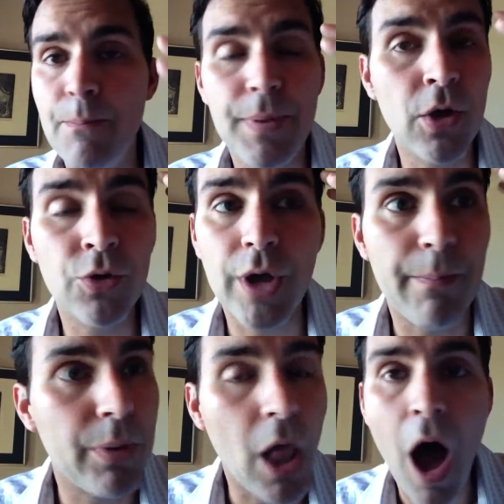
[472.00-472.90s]
build a
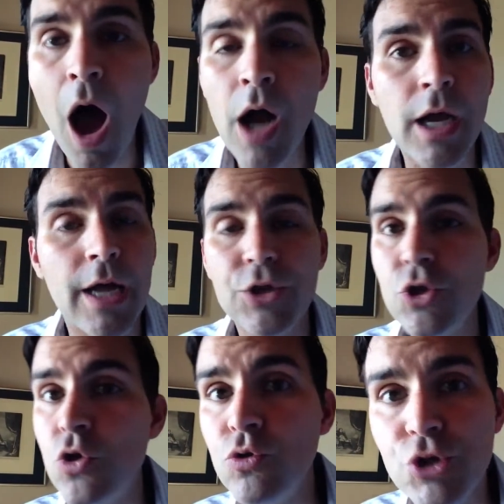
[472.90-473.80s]
blog, a
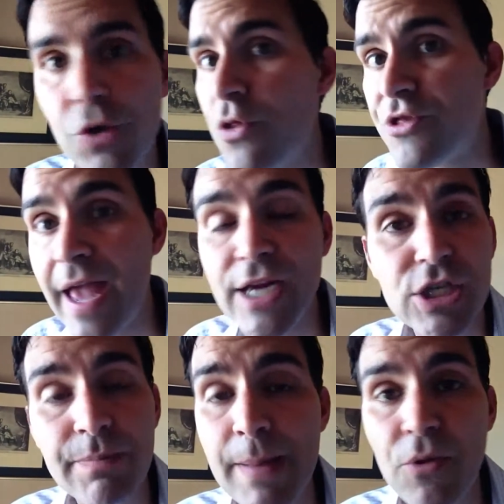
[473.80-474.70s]
new news
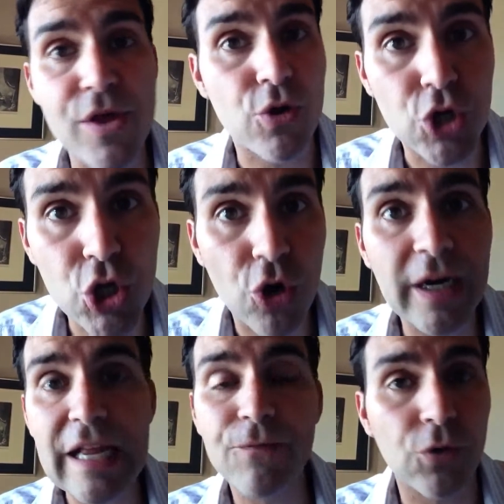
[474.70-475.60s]
station, people that are
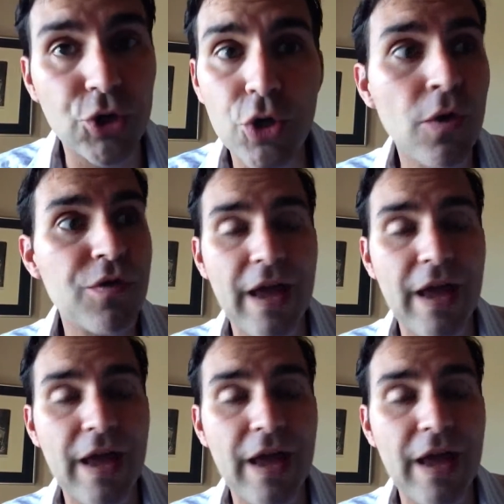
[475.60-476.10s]
yearning for news,